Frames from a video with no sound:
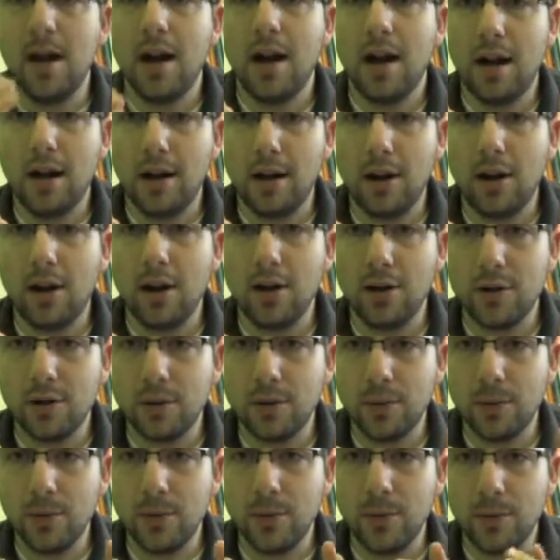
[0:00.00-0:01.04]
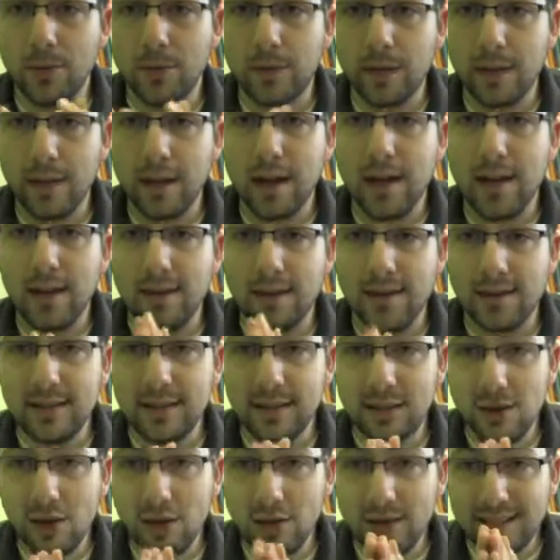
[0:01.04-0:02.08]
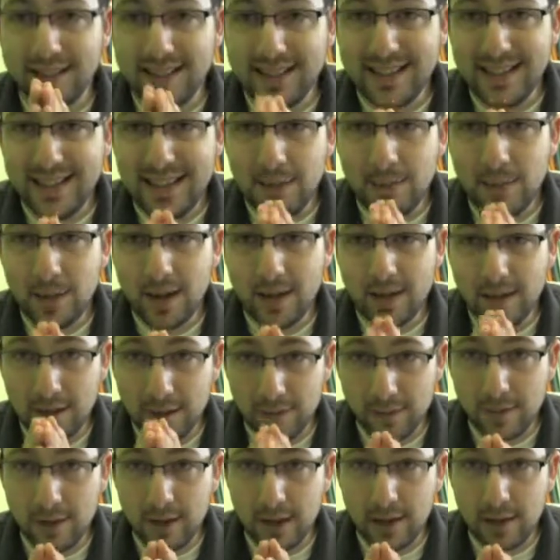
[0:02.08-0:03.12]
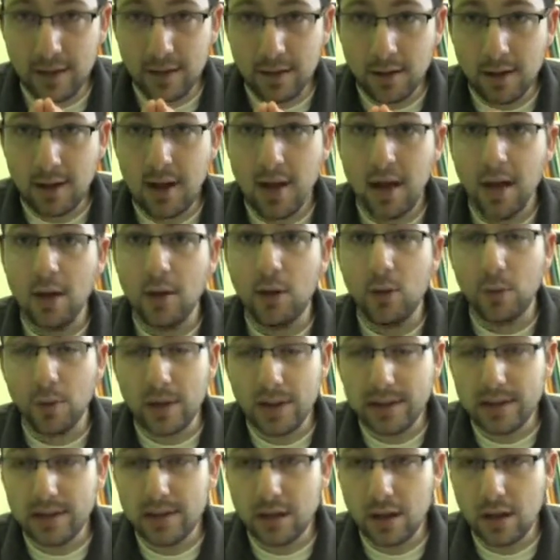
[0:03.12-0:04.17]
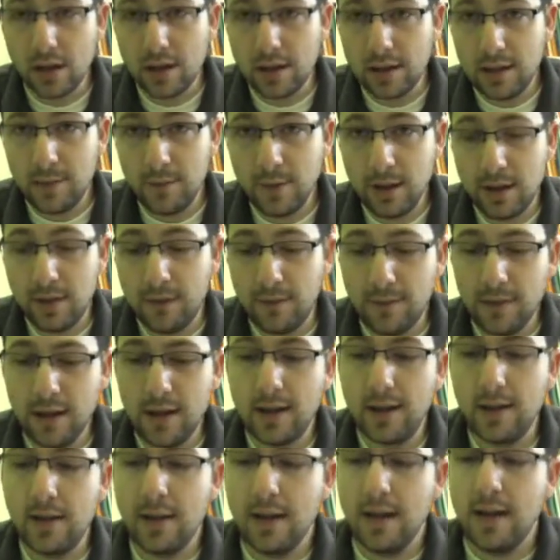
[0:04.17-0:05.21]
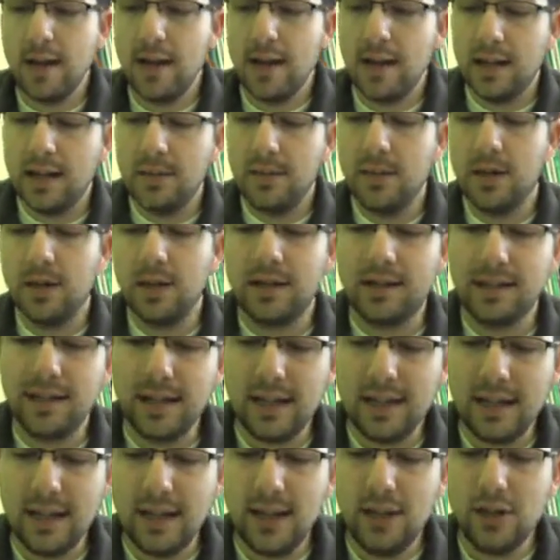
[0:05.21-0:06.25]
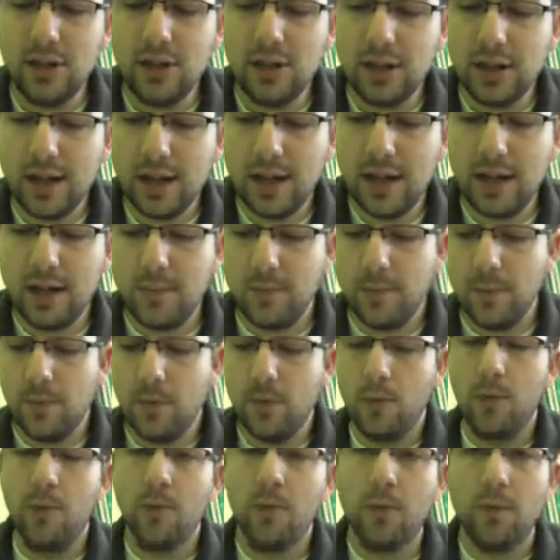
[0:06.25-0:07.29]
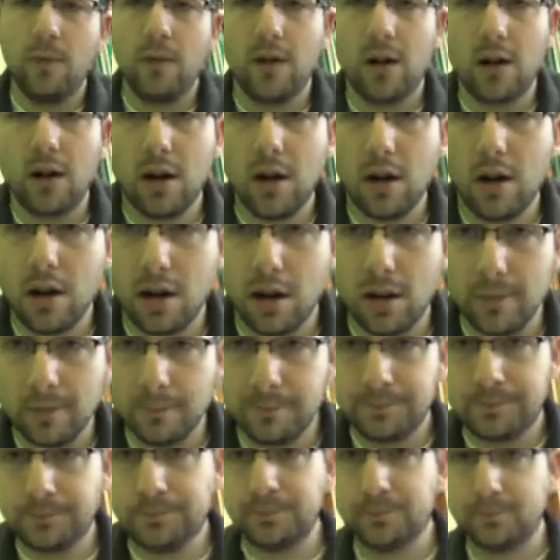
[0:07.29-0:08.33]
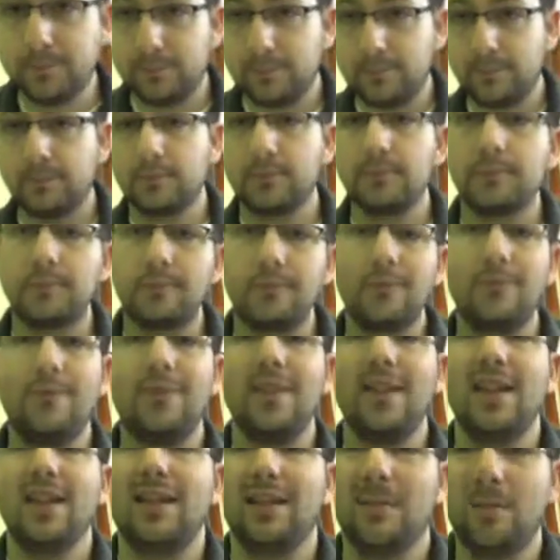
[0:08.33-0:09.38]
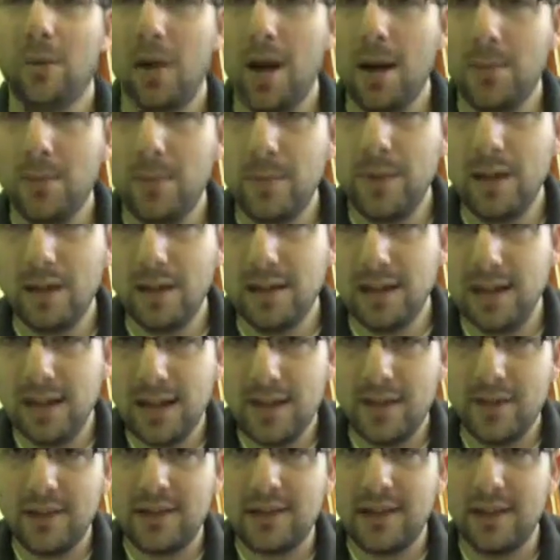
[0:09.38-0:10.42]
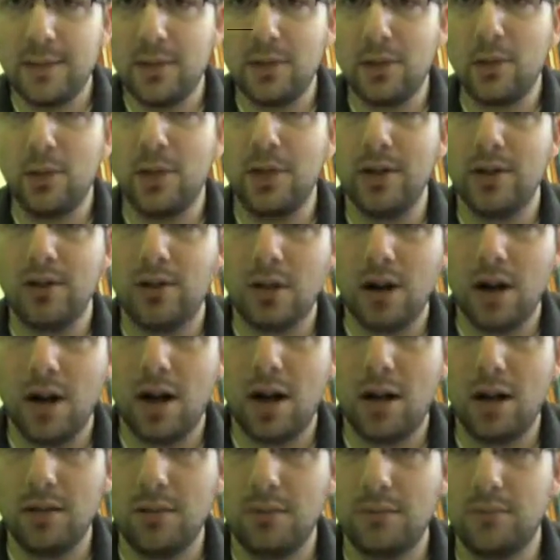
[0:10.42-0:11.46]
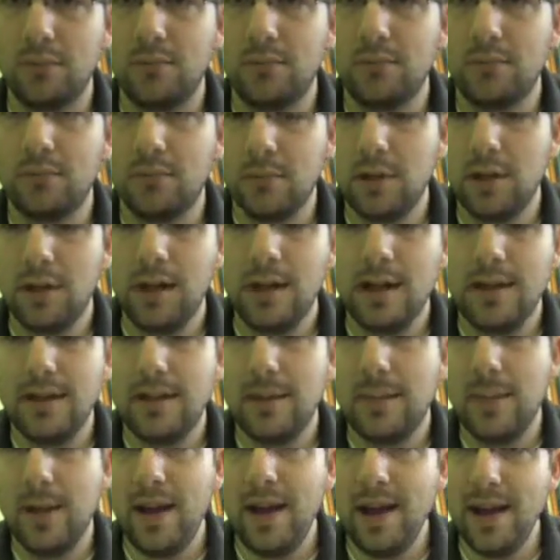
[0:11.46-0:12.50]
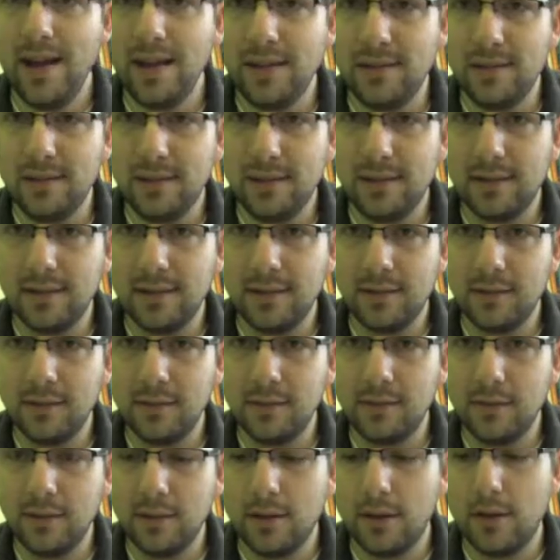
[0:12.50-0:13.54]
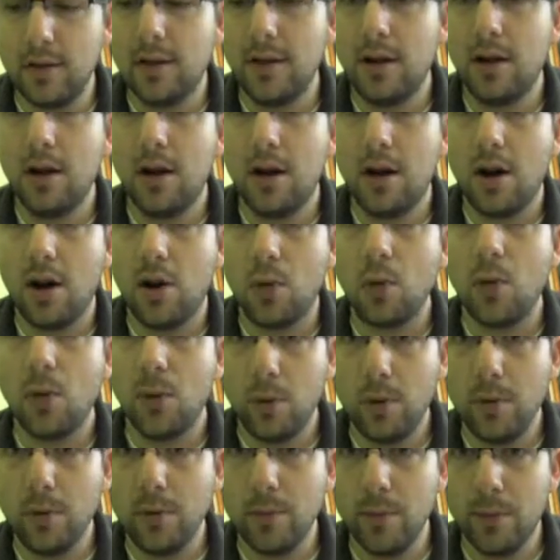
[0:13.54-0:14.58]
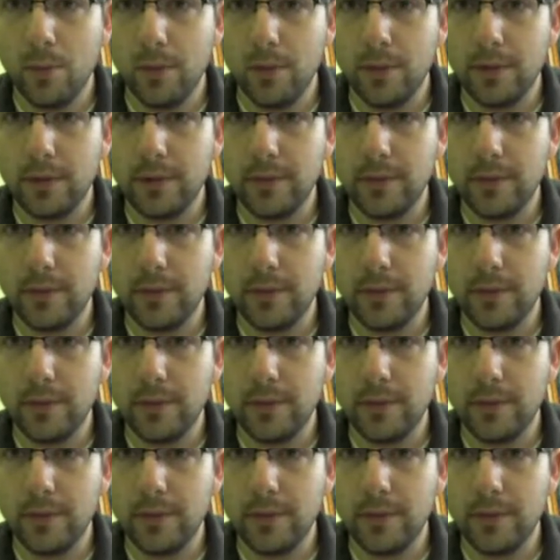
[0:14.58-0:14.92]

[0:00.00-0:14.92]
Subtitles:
a card is removed. This is called a dependent event. The reason it's called a dependent event is because each time we remove a card, the probability of the subsequent draw depends on what we removed.